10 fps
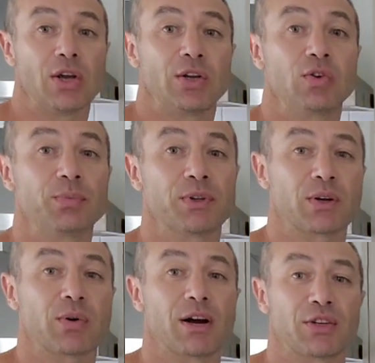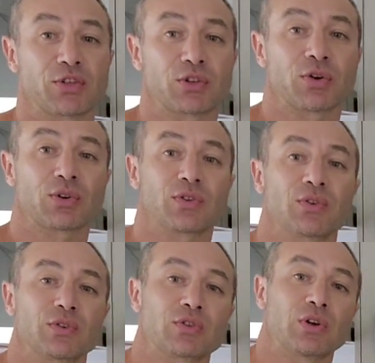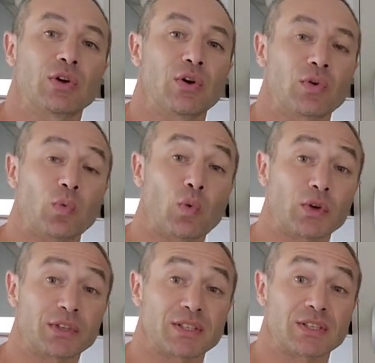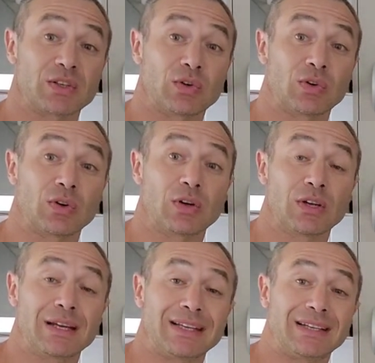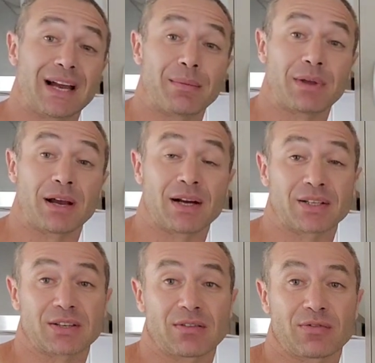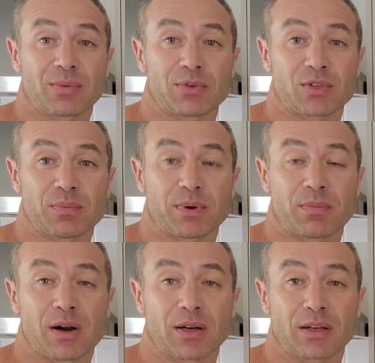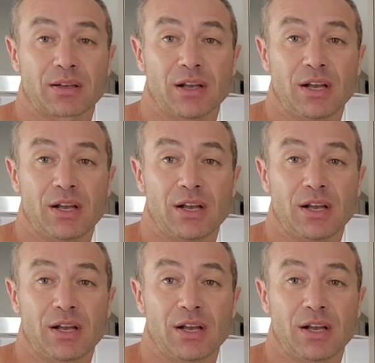you will be quite shocked to learn what is in your yummy ice cream from a supermarket.